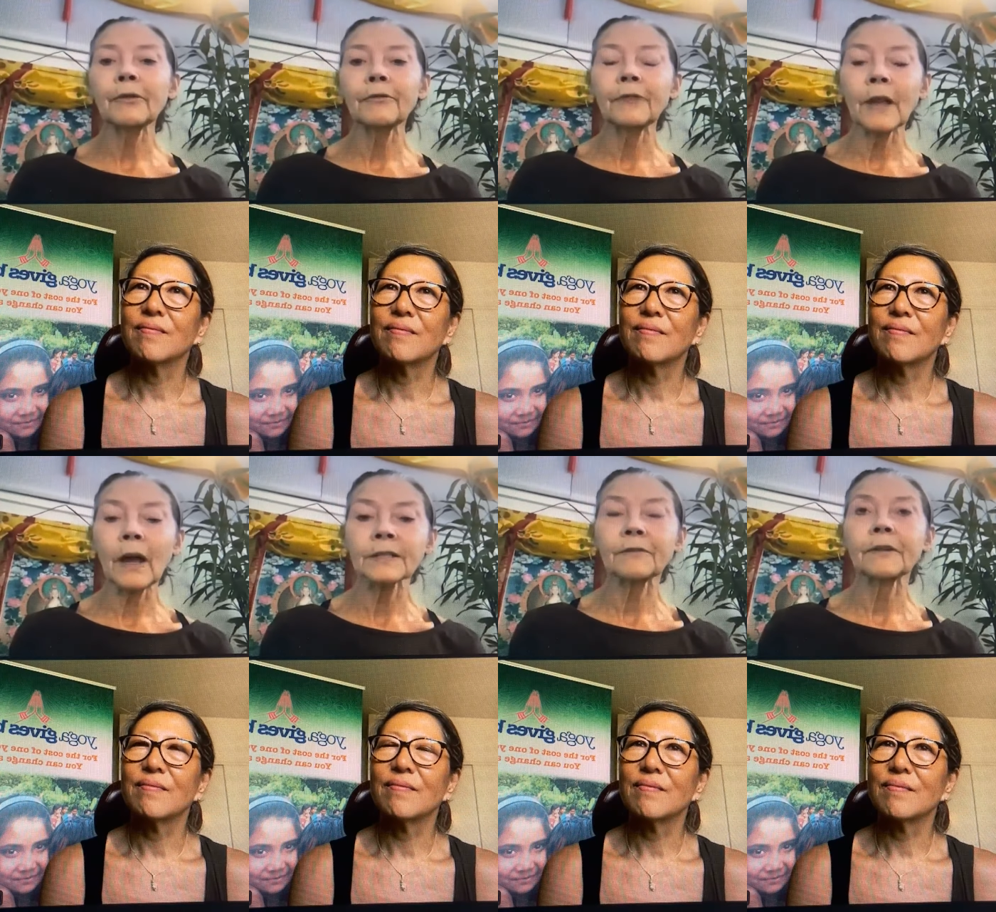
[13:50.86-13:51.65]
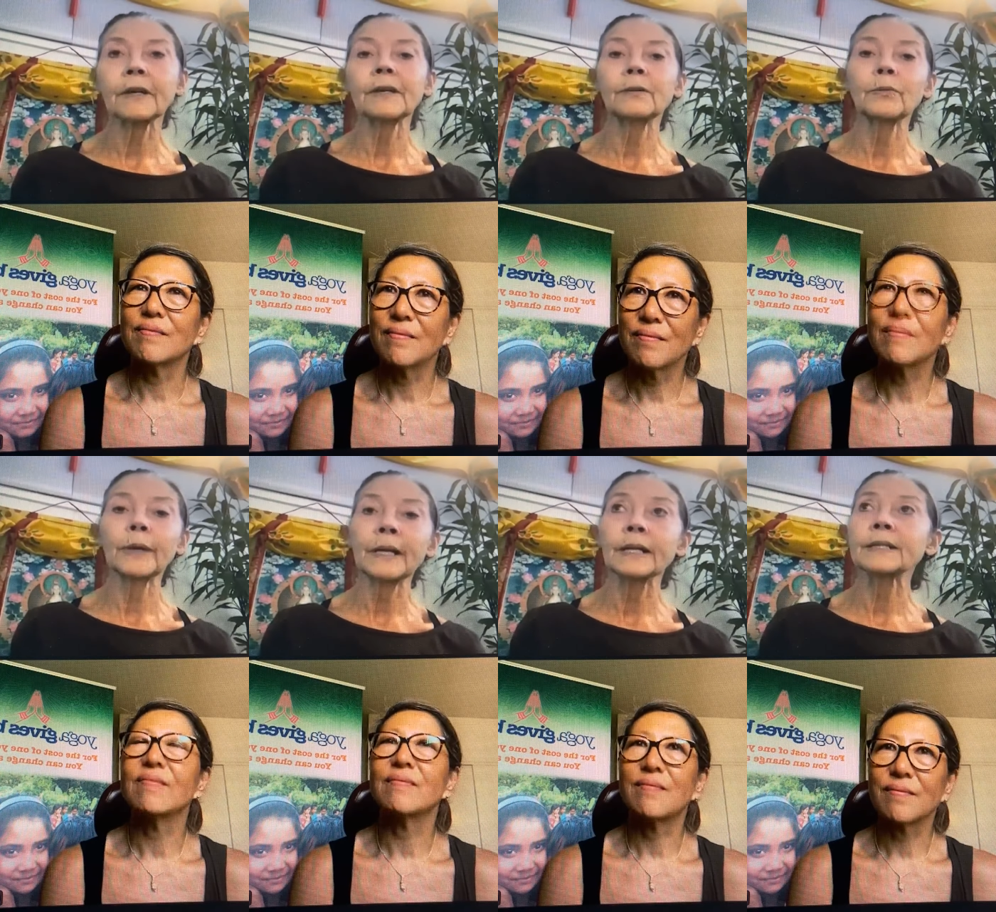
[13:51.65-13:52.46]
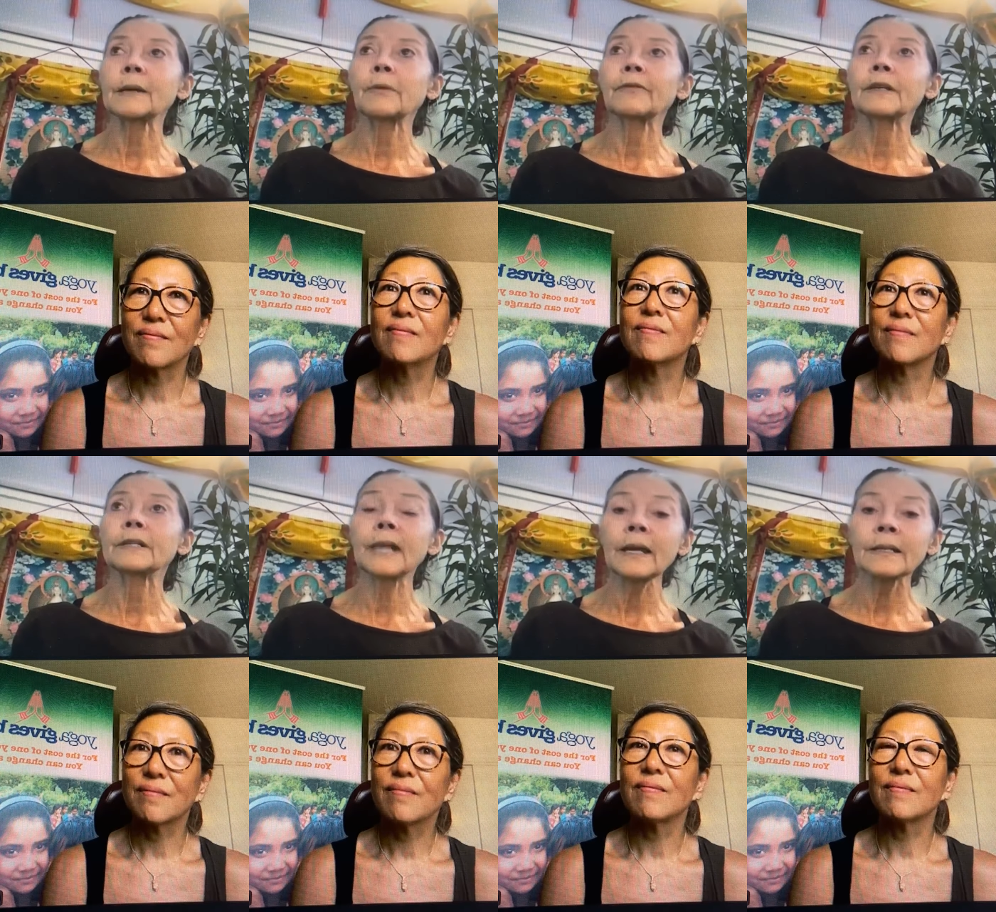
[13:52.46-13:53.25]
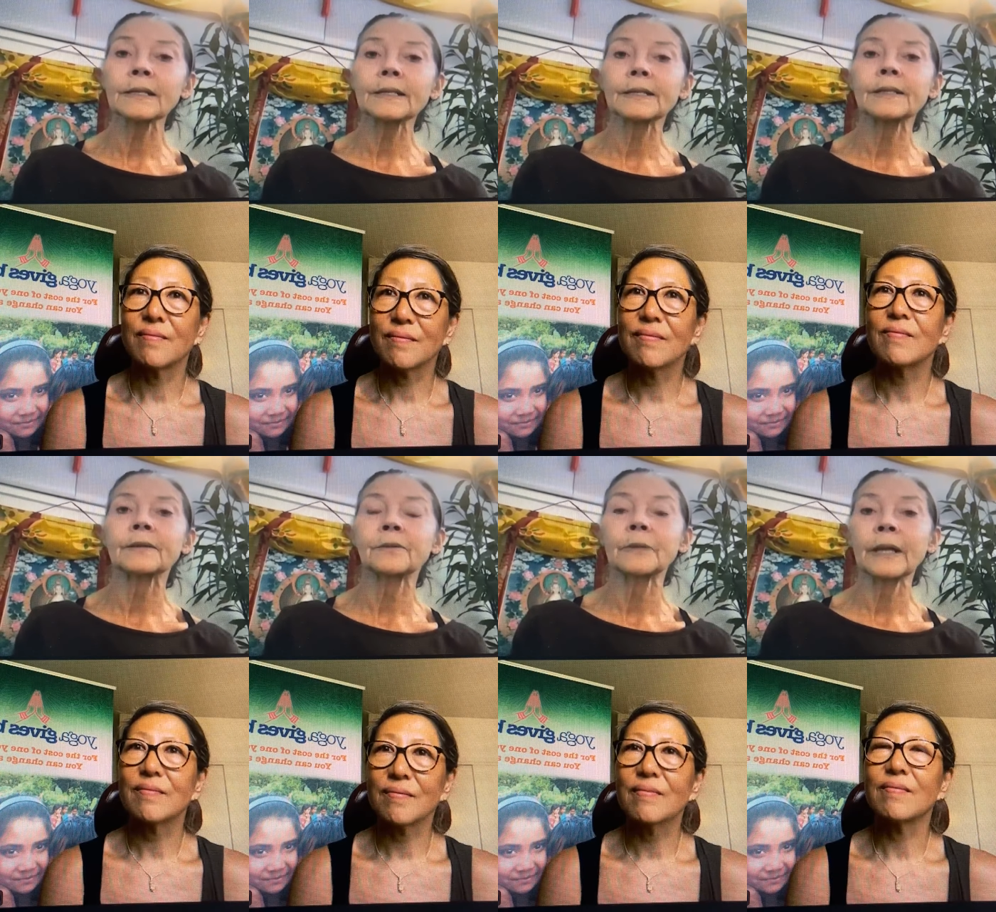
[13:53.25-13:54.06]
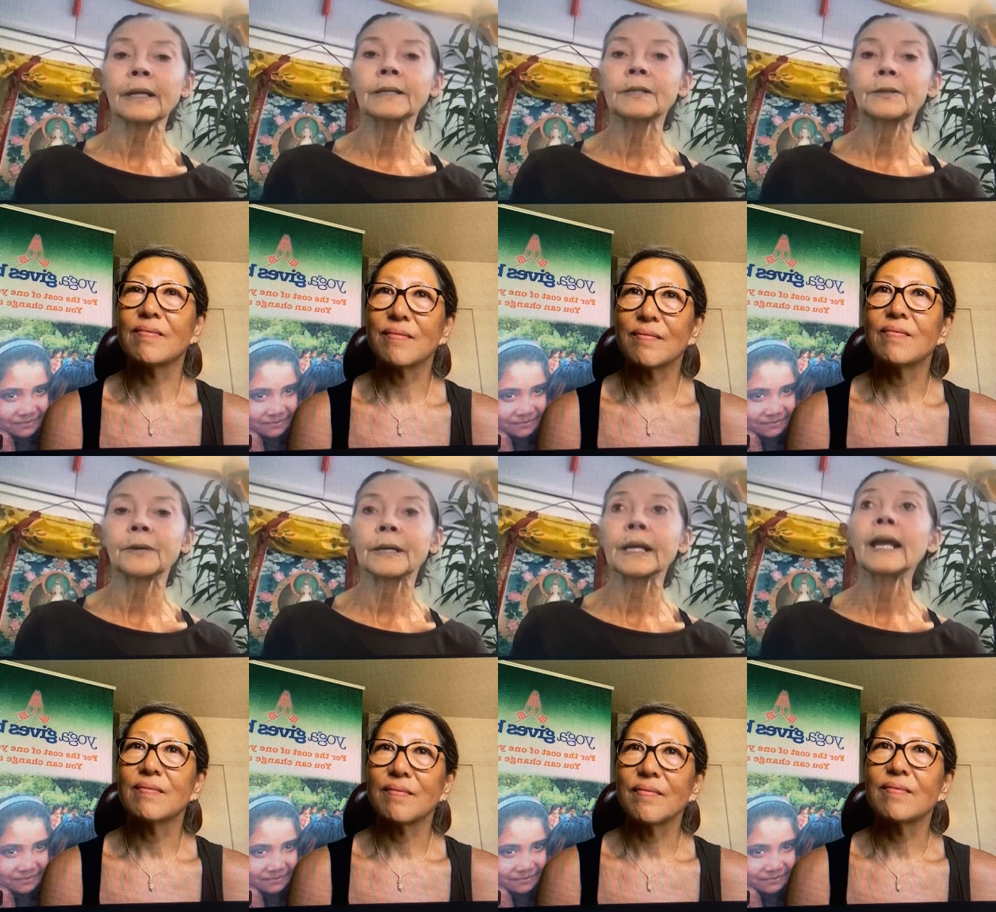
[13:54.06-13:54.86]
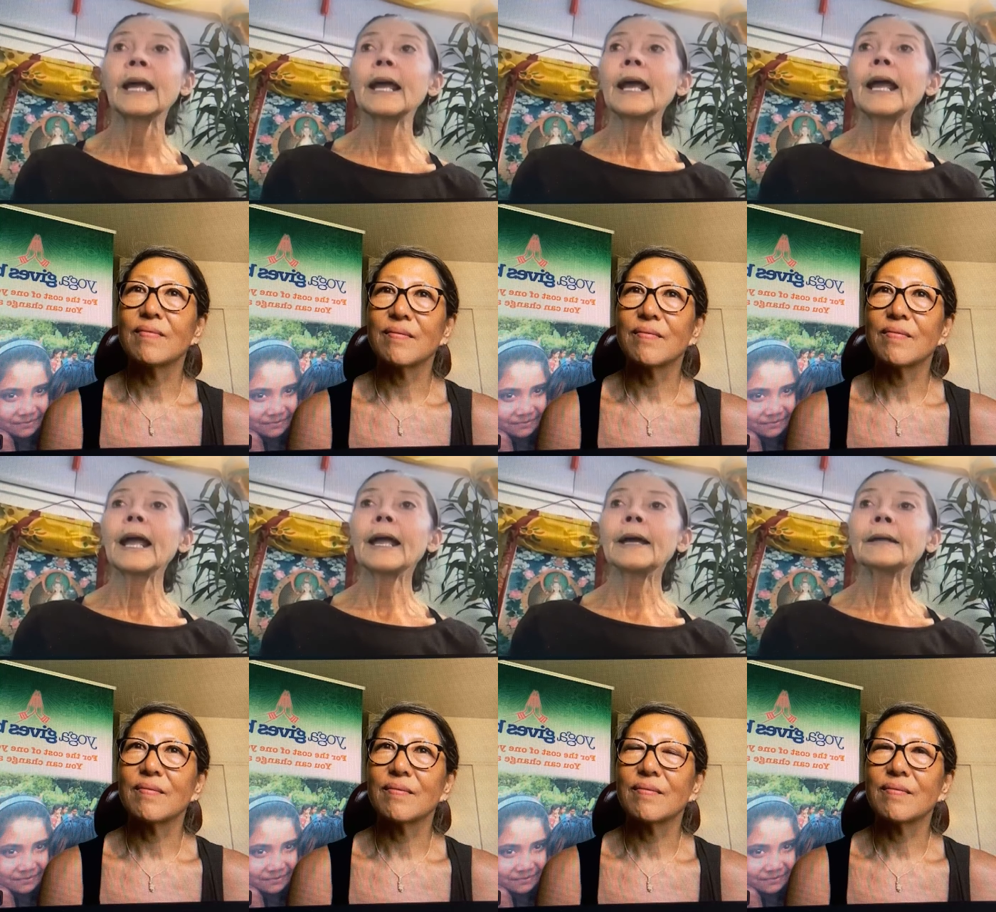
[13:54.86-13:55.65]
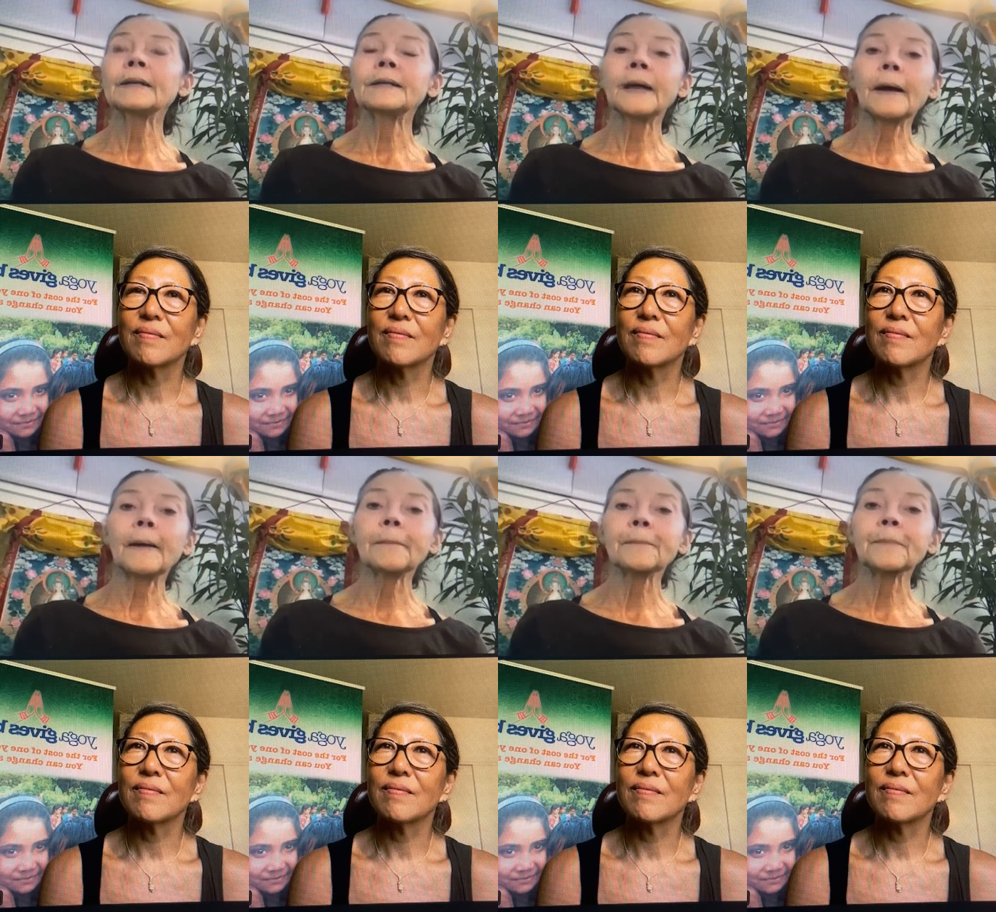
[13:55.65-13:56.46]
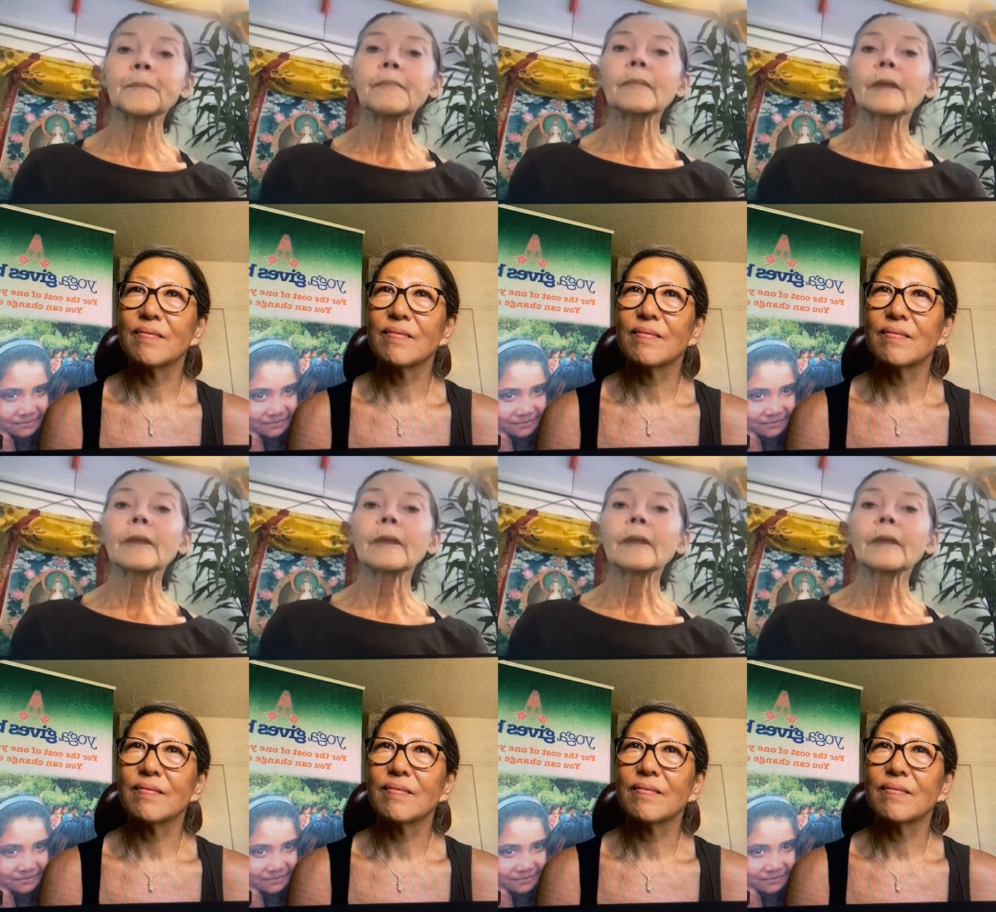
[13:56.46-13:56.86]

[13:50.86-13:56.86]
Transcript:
Speaker 1: some of the philosophy and reading some of the texts that are related to it and um,